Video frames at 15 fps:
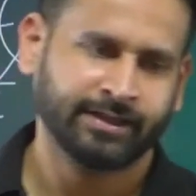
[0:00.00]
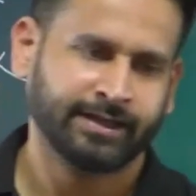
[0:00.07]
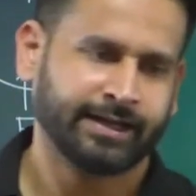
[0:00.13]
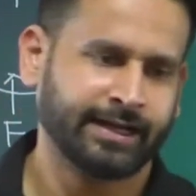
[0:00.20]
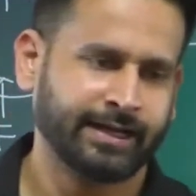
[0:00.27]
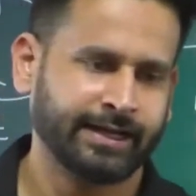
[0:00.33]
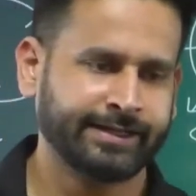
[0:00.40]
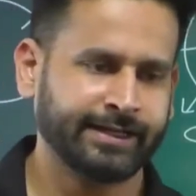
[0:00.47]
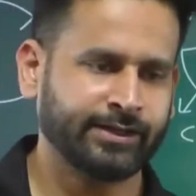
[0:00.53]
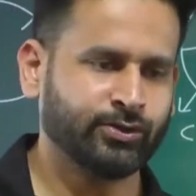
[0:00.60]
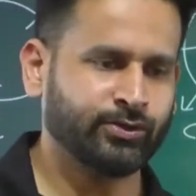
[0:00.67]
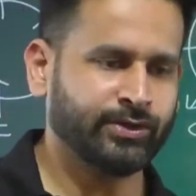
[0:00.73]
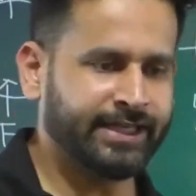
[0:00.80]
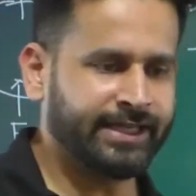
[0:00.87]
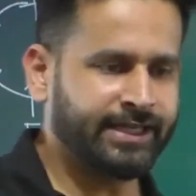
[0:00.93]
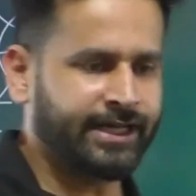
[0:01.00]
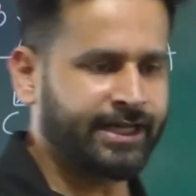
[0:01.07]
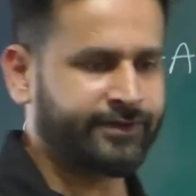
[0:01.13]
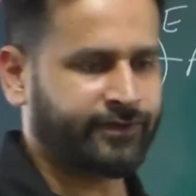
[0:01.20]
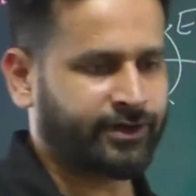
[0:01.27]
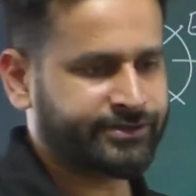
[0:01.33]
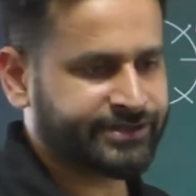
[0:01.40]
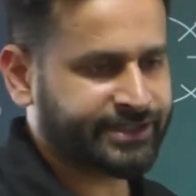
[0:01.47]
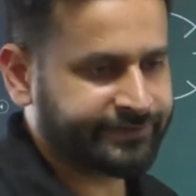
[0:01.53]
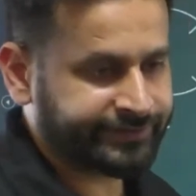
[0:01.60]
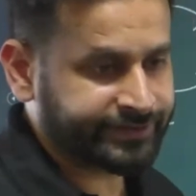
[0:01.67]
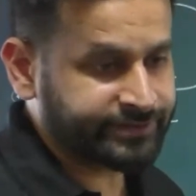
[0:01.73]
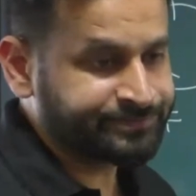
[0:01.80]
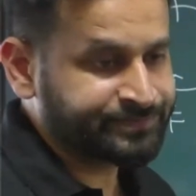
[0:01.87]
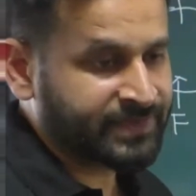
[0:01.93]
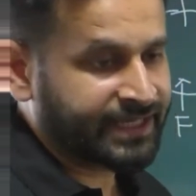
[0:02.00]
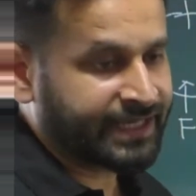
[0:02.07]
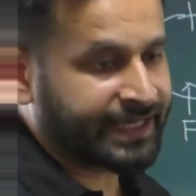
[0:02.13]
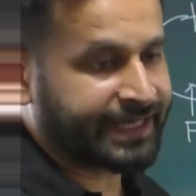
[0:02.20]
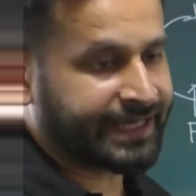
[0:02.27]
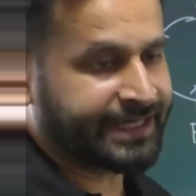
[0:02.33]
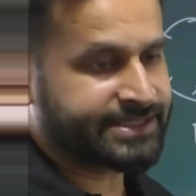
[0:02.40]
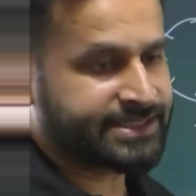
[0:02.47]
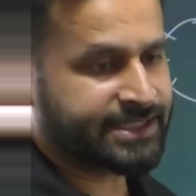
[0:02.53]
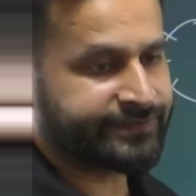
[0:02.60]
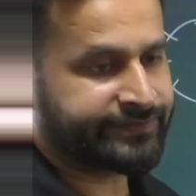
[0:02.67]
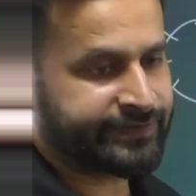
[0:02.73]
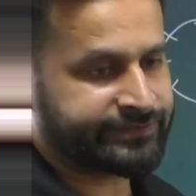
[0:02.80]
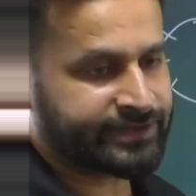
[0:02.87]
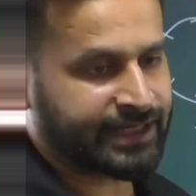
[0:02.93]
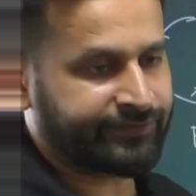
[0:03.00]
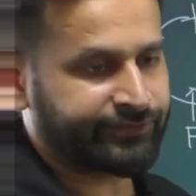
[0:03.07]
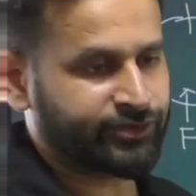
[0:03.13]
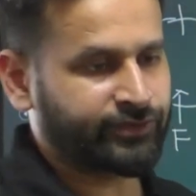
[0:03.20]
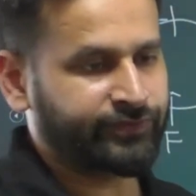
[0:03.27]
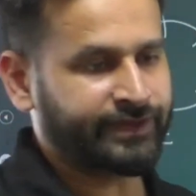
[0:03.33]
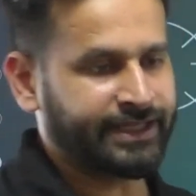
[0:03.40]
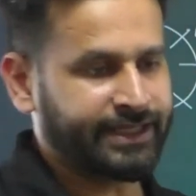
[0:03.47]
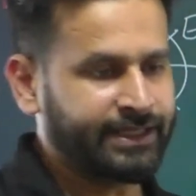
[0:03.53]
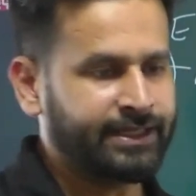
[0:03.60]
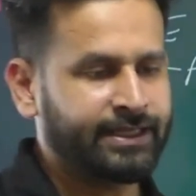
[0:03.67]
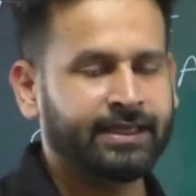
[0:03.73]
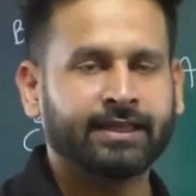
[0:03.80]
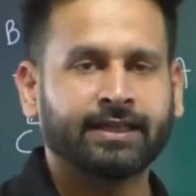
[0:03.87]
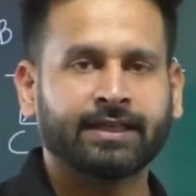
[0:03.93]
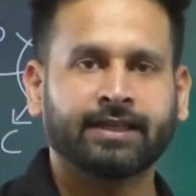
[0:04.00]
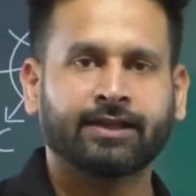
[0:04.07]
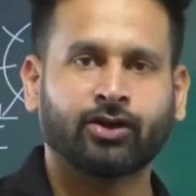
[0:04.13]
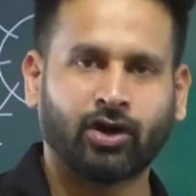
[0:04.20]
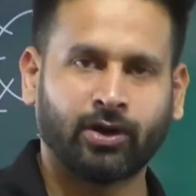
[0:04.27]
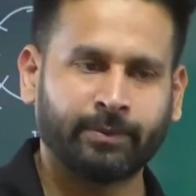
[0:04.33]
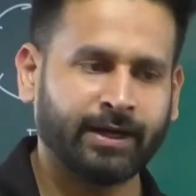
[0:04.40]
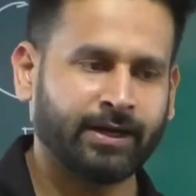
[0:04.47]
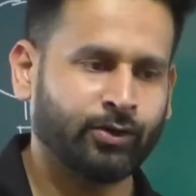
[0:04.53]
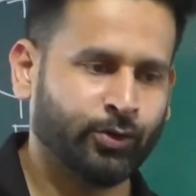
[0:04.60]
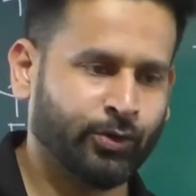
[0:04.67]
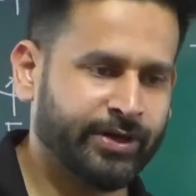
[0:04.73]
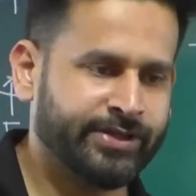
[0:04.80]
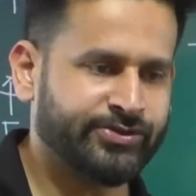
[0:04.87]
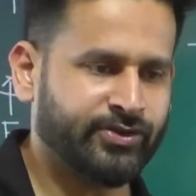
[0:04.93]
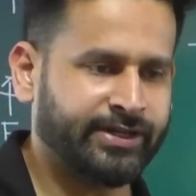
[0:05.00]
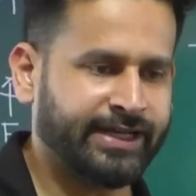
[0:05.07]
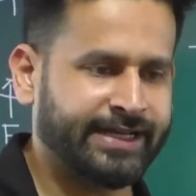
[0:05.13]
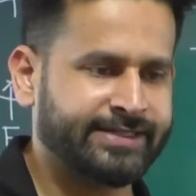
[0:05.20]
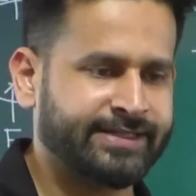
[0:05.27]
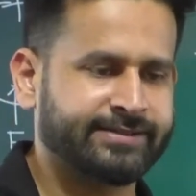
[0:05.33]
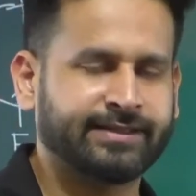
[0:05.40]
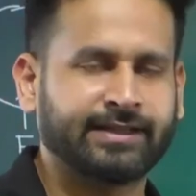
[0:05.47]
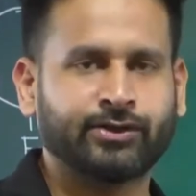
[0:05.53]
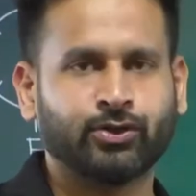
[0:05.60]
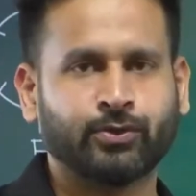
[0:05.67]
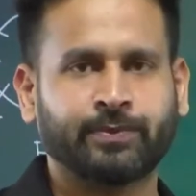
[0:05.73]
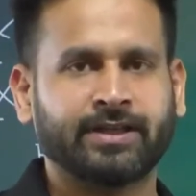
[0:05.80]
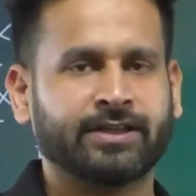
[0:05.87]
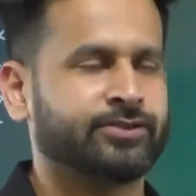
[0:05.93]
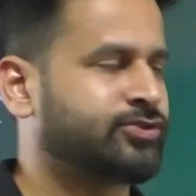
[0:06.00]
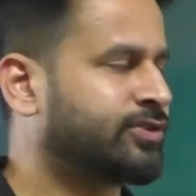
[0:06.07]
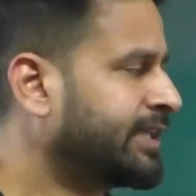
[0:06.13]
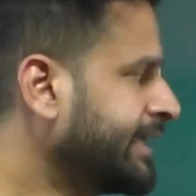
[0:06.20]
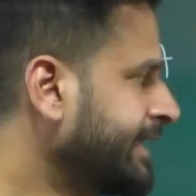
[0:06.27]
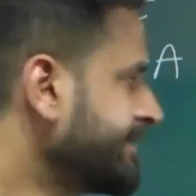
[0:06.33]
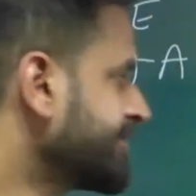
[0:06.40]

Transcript: Related to E, it was given H is fifth left of E, comma, who is not adjacent to B. So E